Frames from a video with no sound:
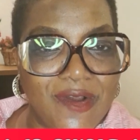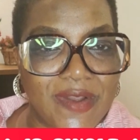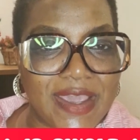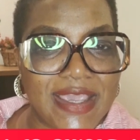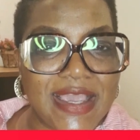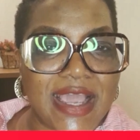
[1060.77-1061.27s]

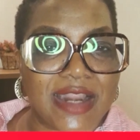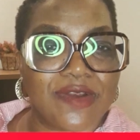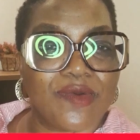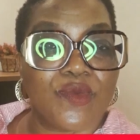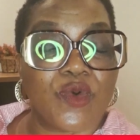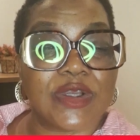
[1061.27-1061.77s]
Okay,
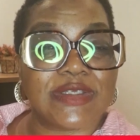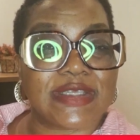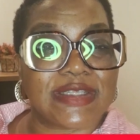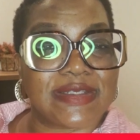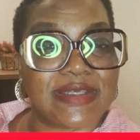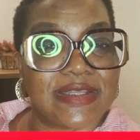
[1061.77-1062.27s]
and
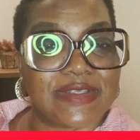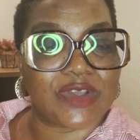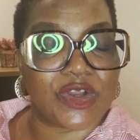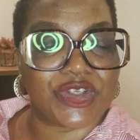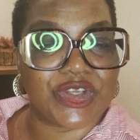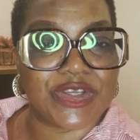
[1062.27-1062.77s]
once it
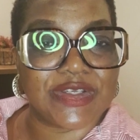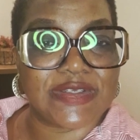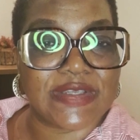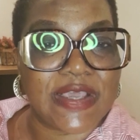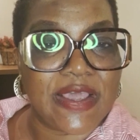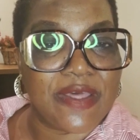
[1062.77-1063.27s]

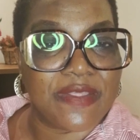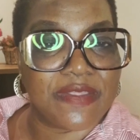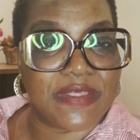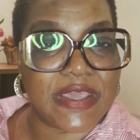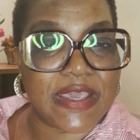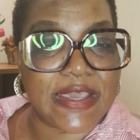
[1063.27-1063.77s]
touches
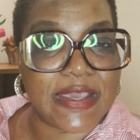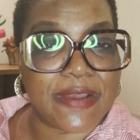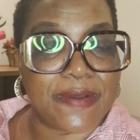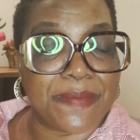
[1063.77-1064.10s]
the